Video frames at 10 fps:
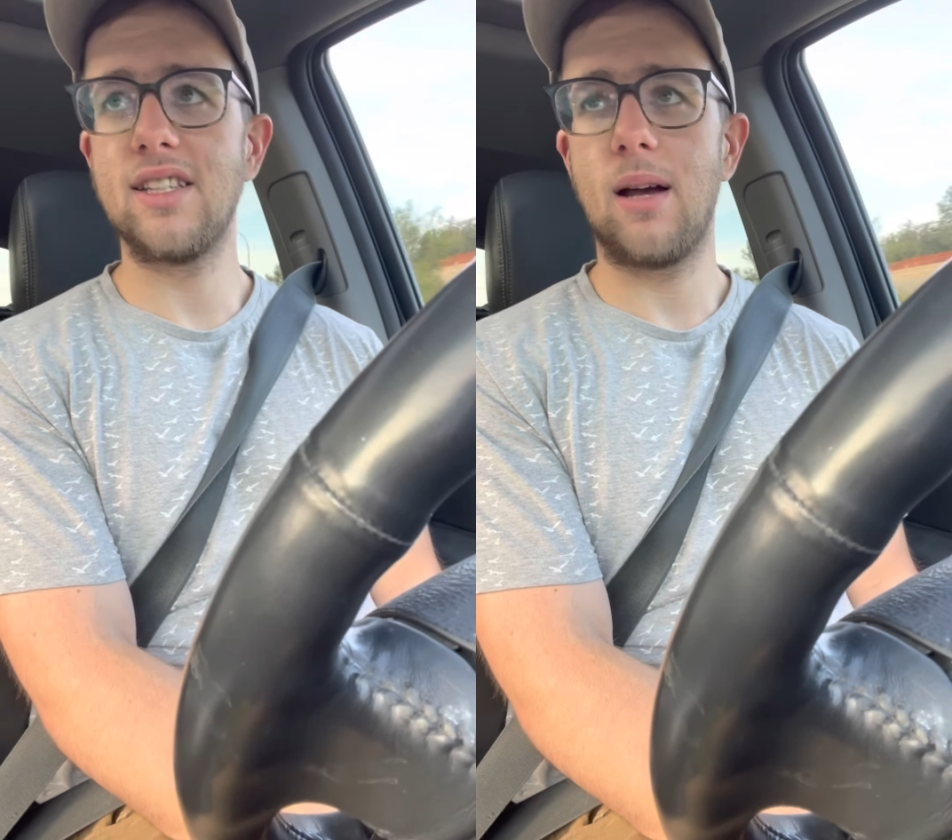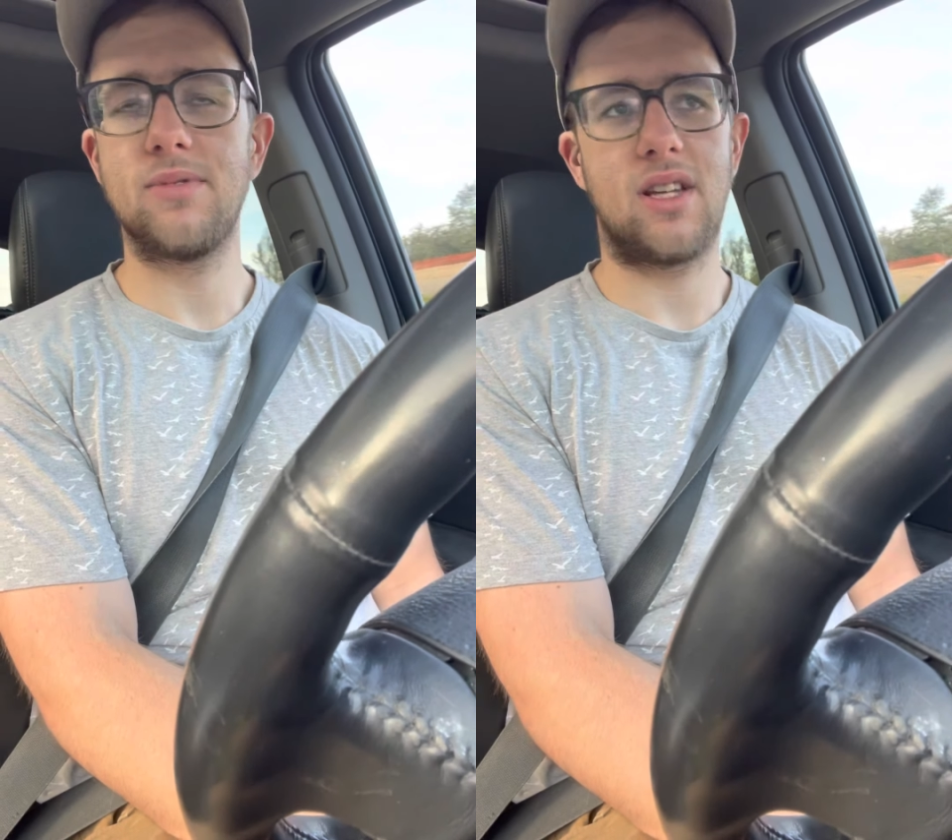
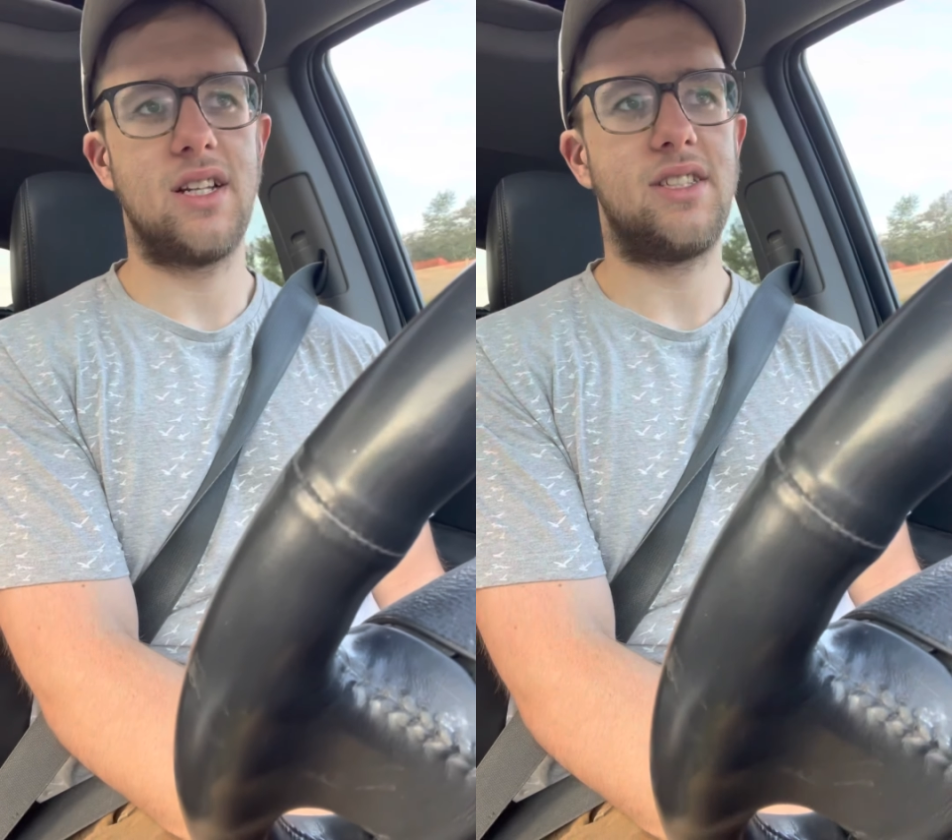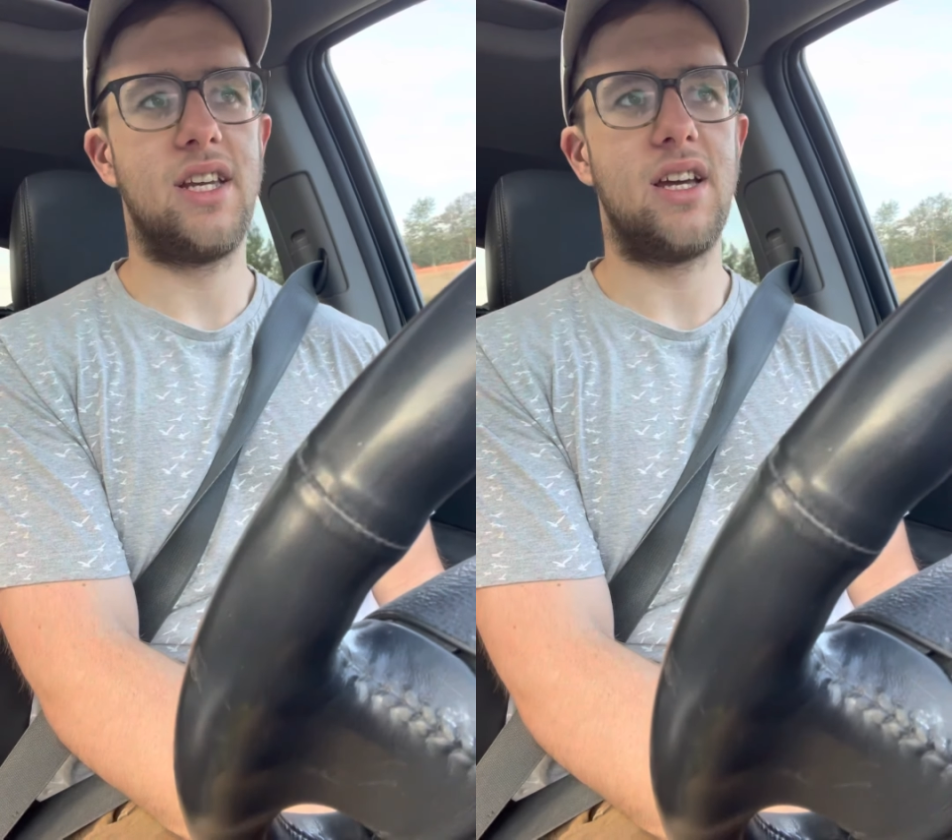times out
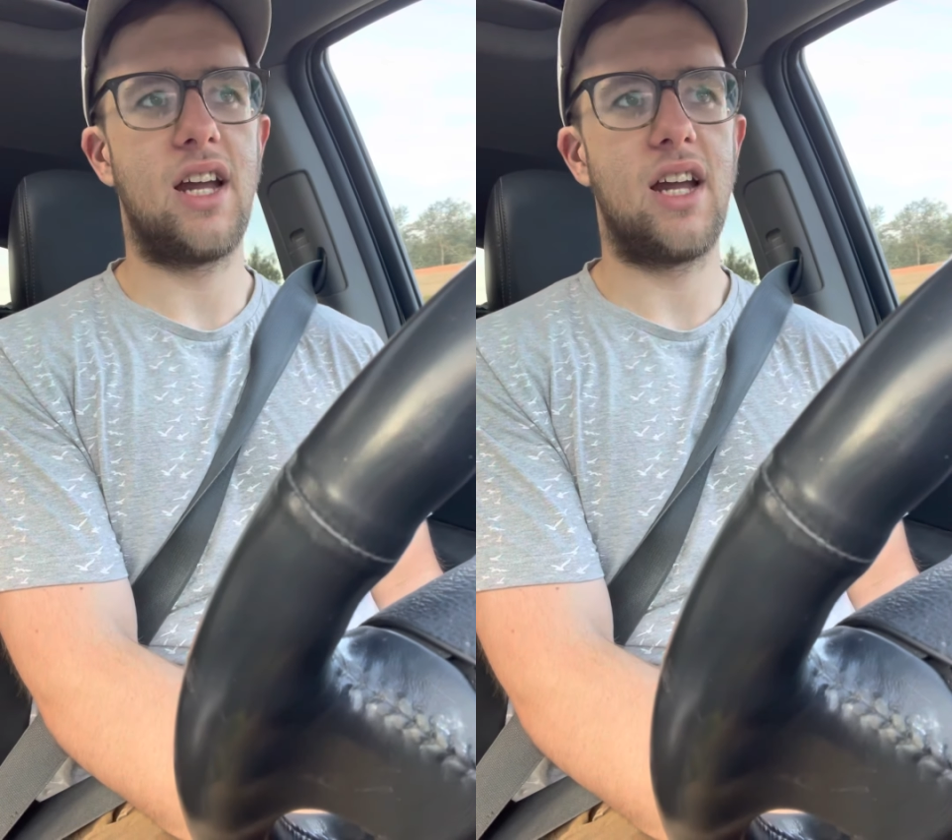of 10,